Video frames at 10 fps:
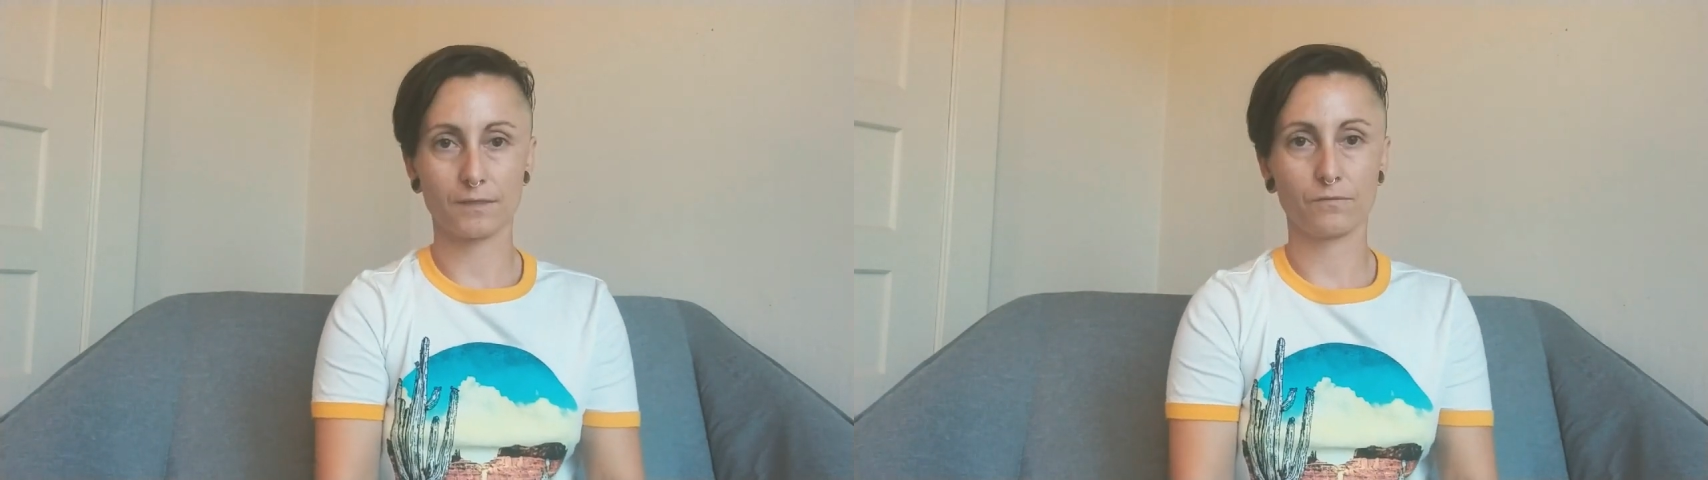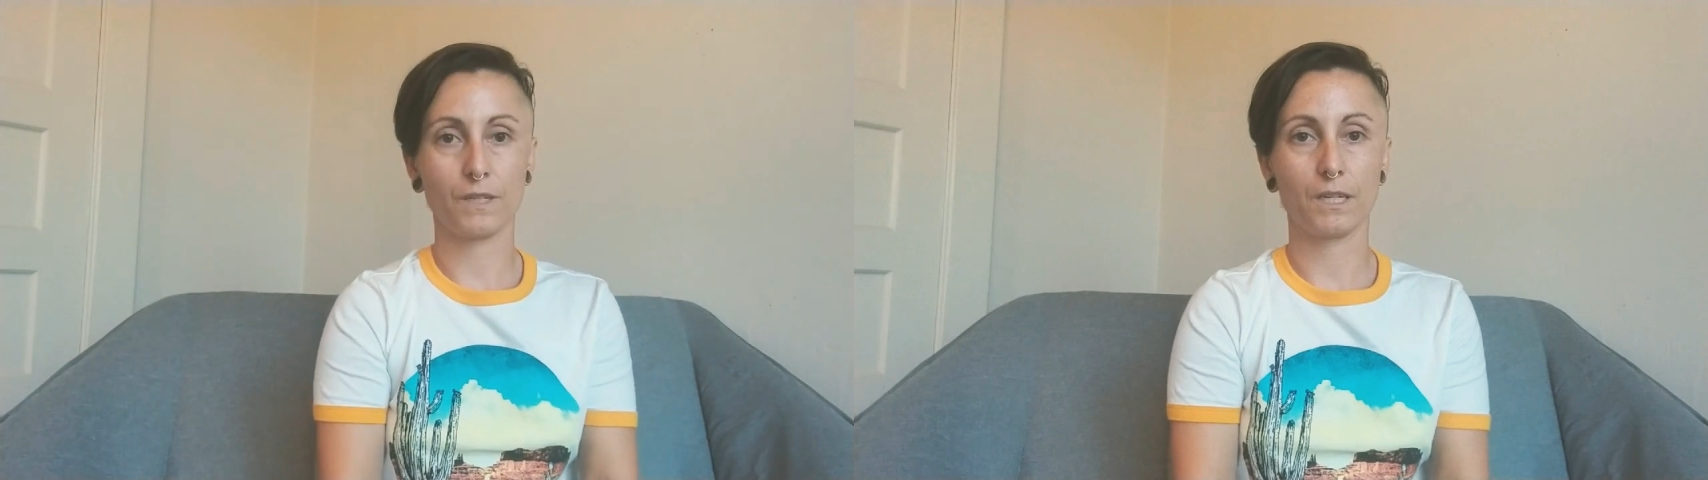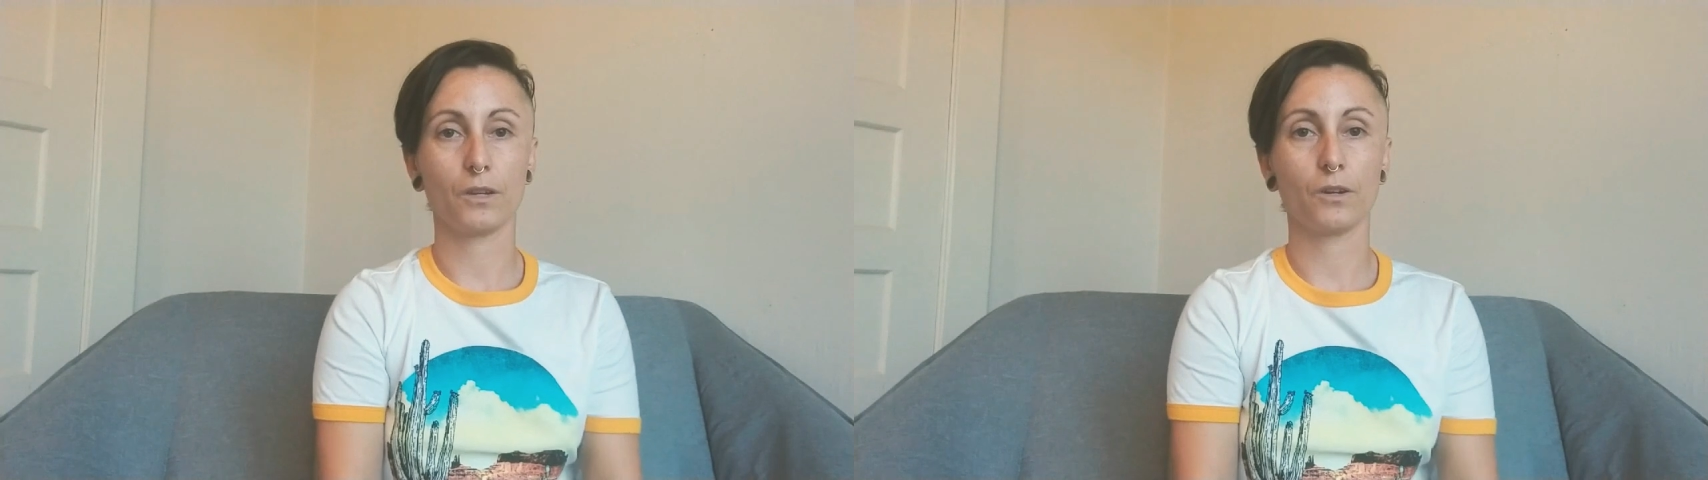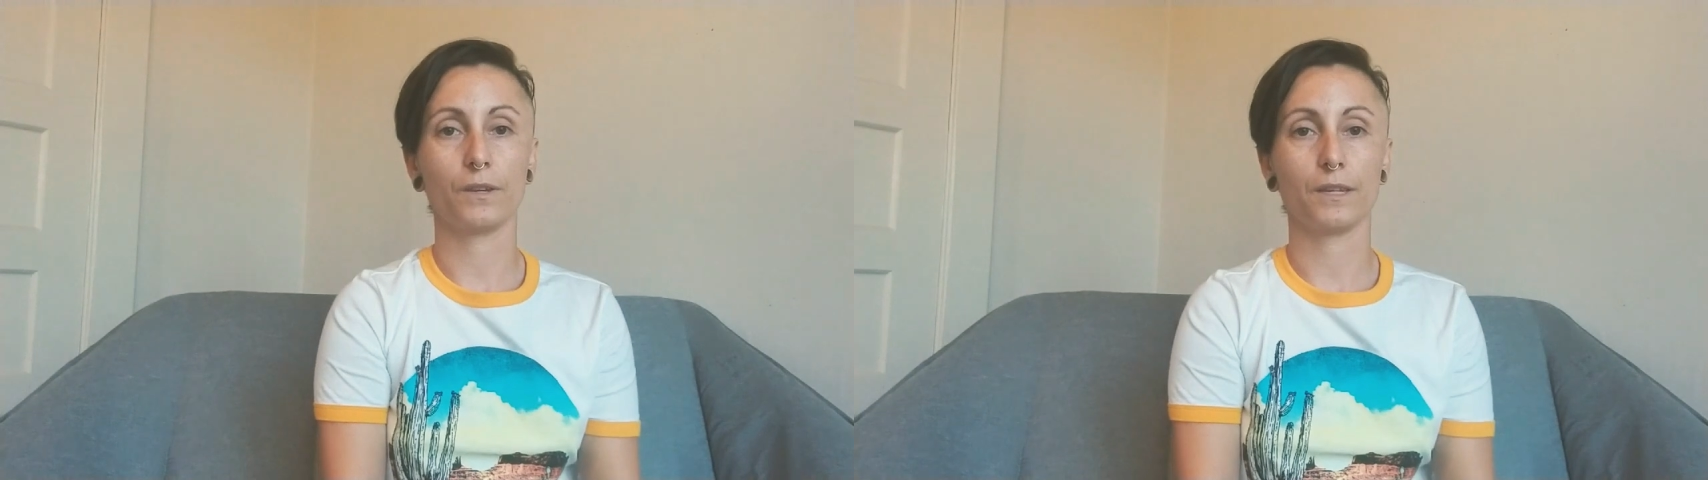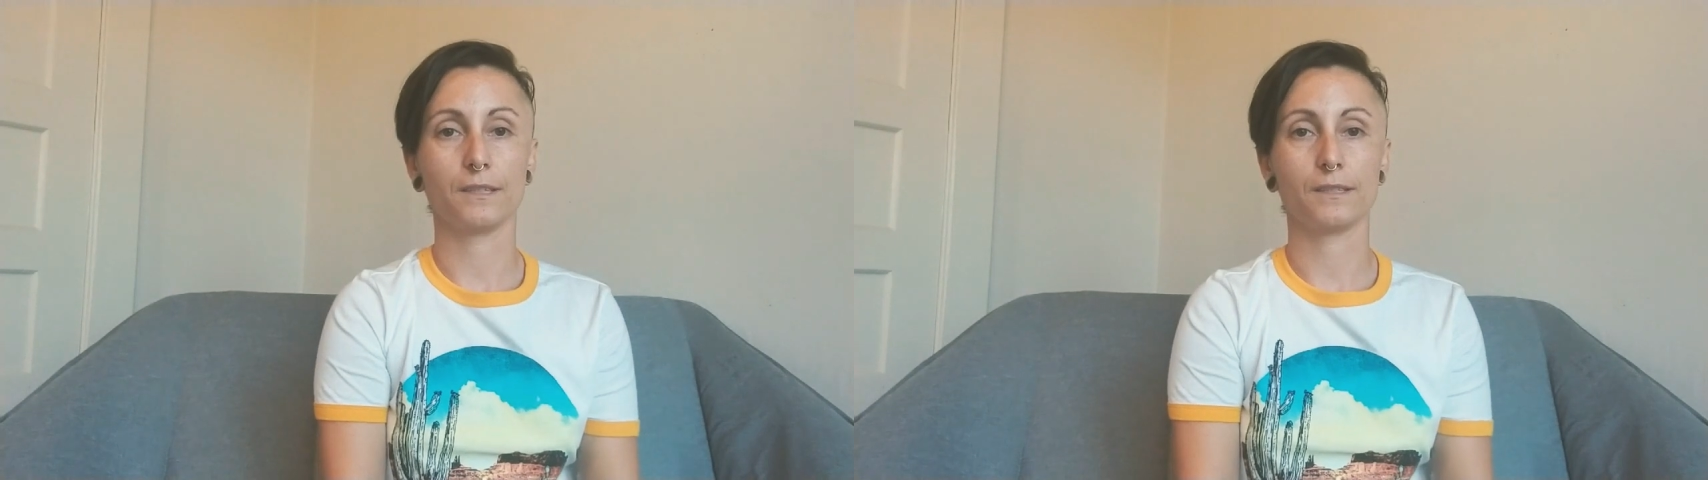video
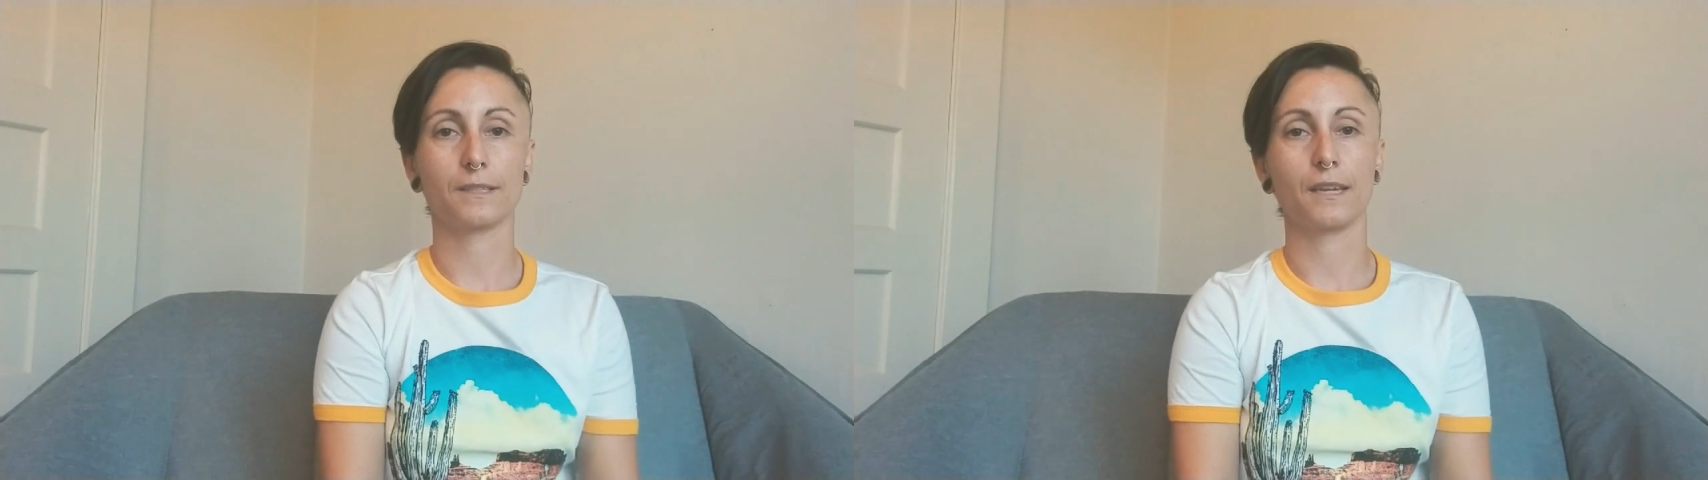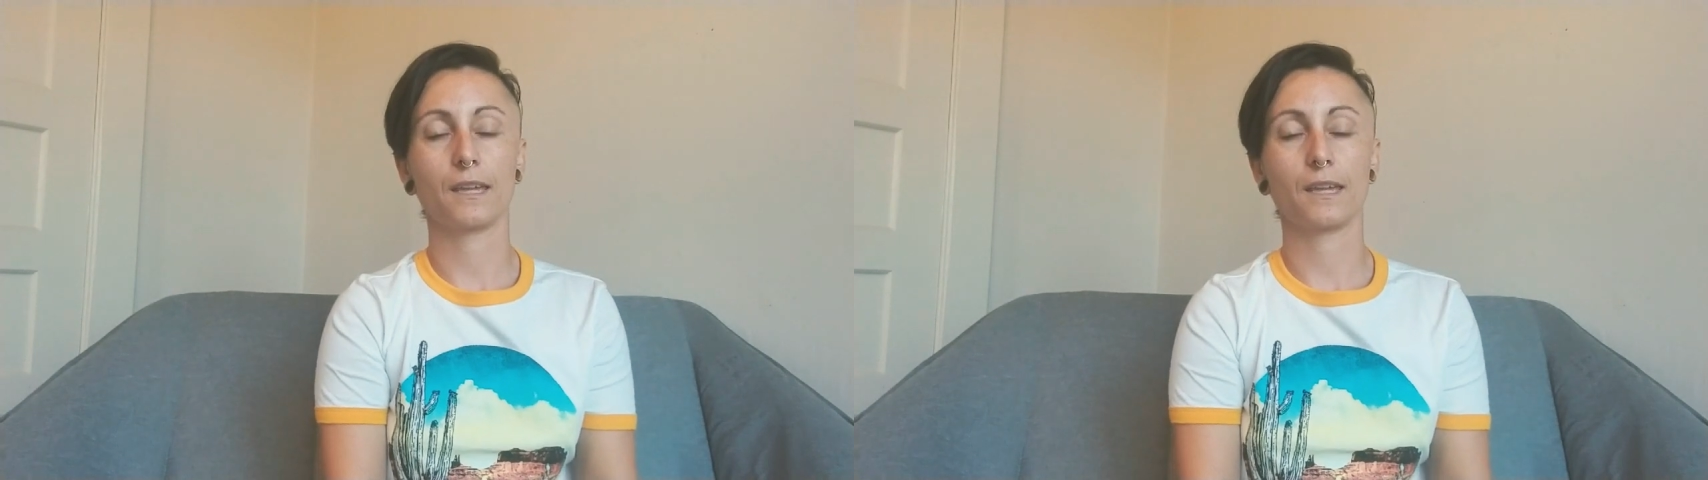is